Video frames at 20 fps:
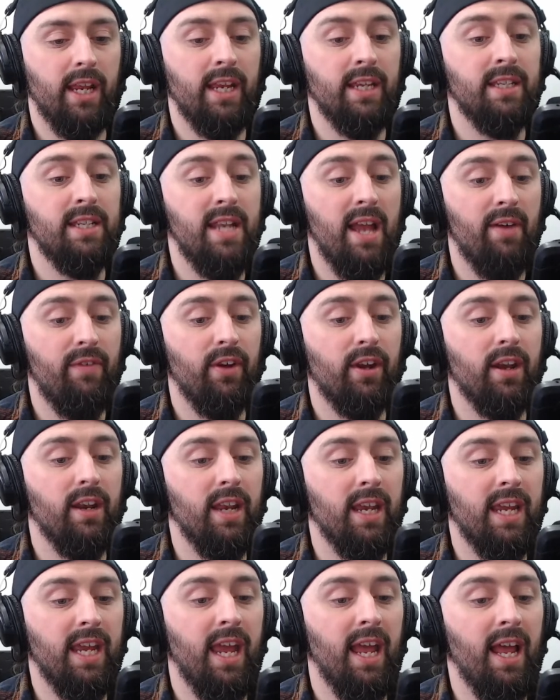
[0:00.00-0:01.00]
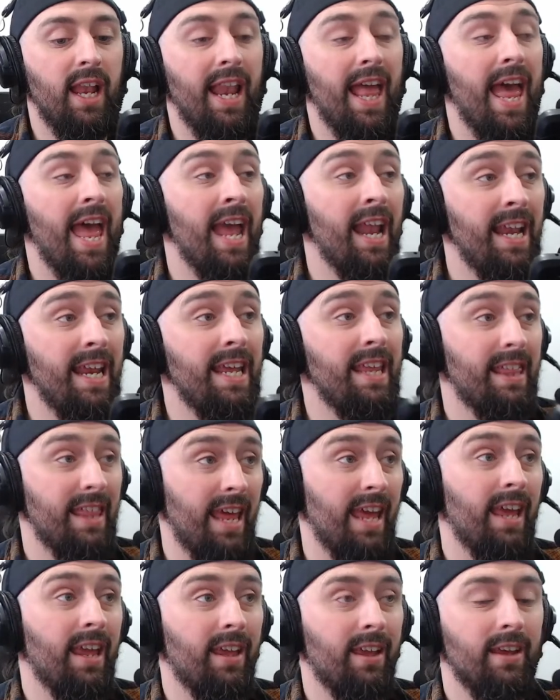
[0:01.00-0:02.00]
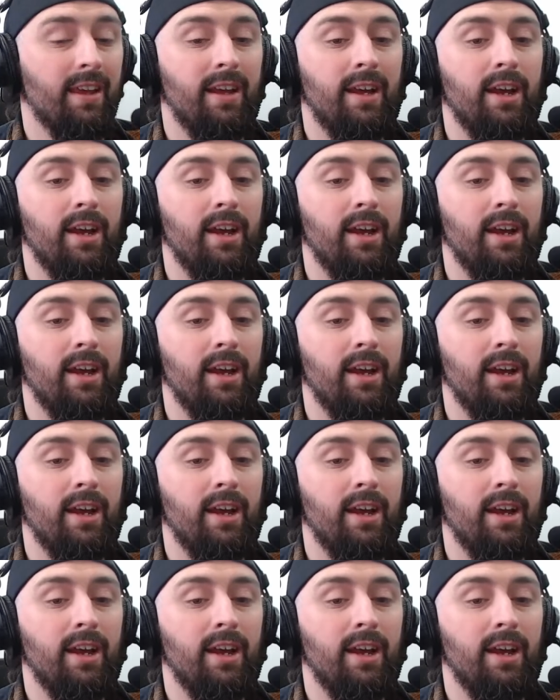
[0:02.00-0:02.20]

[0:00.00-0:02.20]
is never going to kill anything.